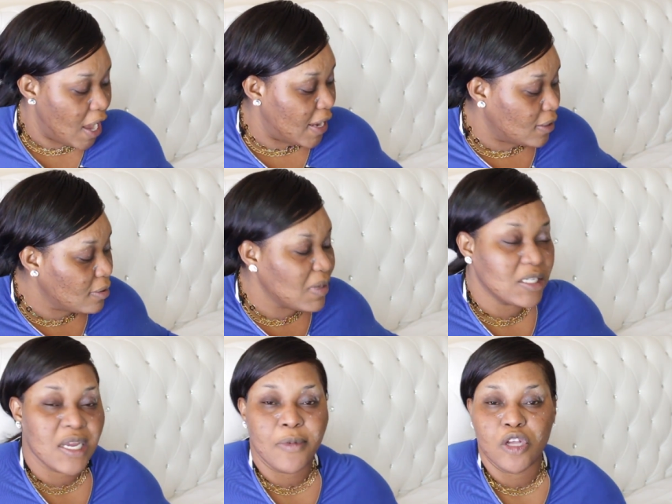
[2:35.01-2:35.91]
And in the
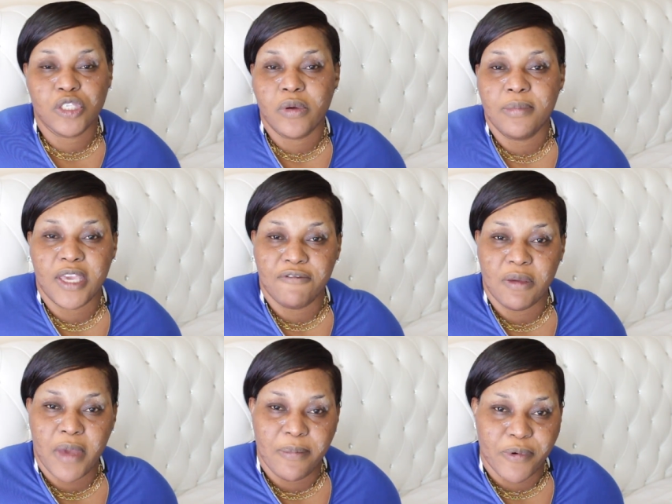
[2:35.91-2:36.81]
meantime, also, I'm
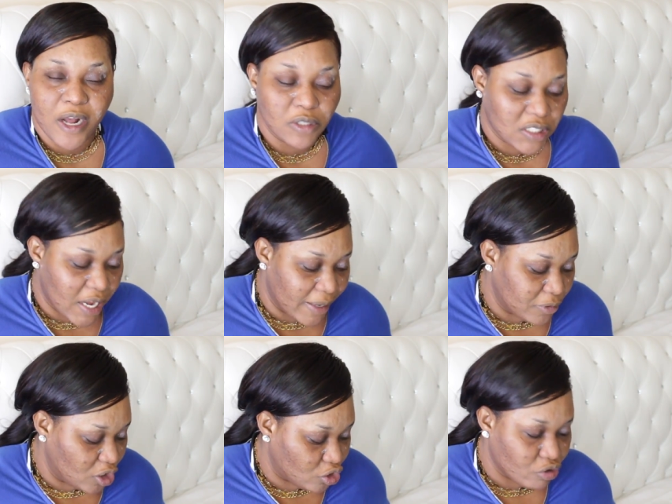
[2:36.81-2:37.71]
giving my brows
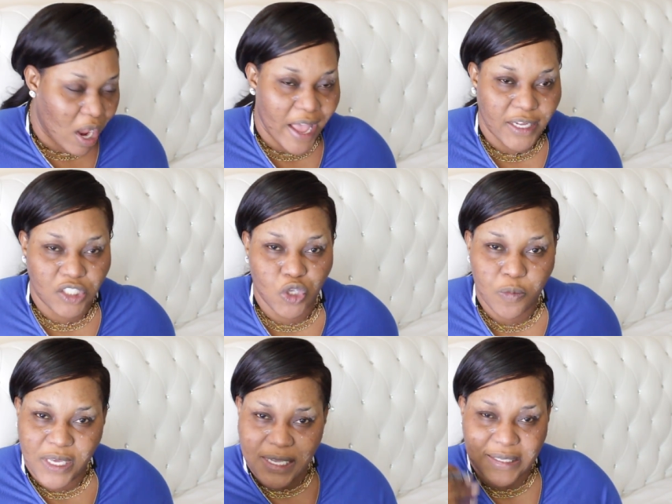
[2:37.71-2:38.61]
time to dry
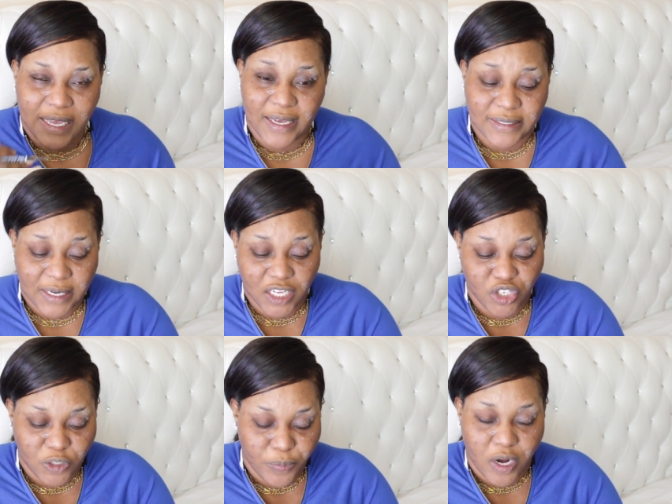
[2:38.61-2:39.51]
too, because like I said, I
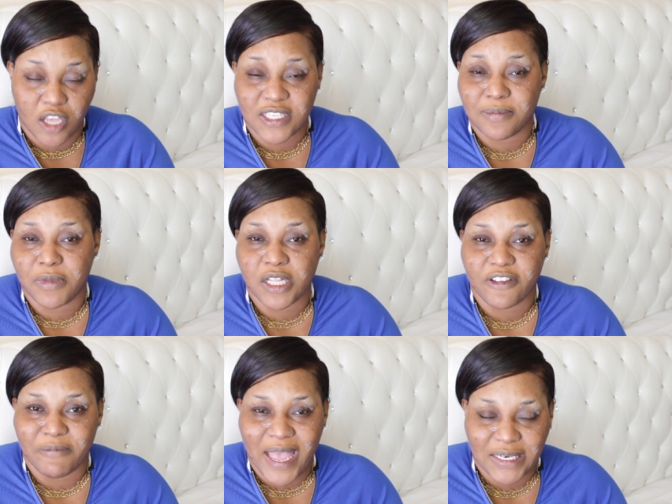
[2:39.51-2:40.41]
just put on some milk
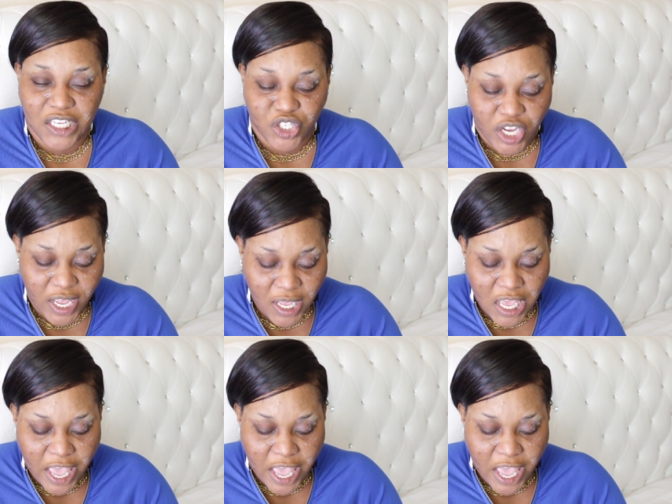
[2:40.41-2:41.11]
of magnesia